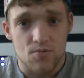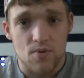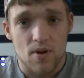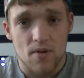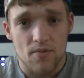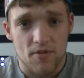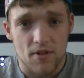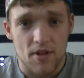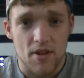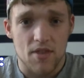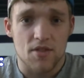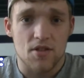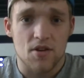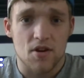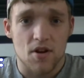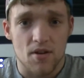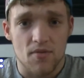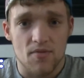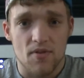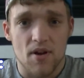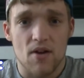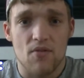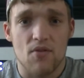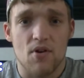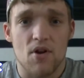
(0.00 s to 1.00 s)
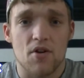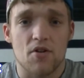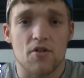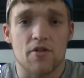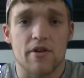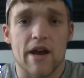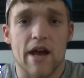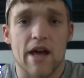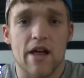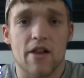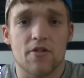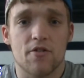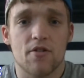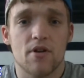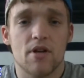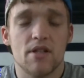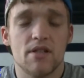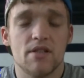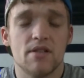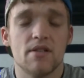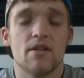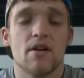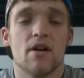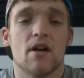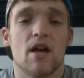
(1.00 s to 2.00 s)
roughly 3,500
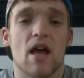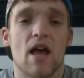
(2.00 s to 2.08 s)
calories.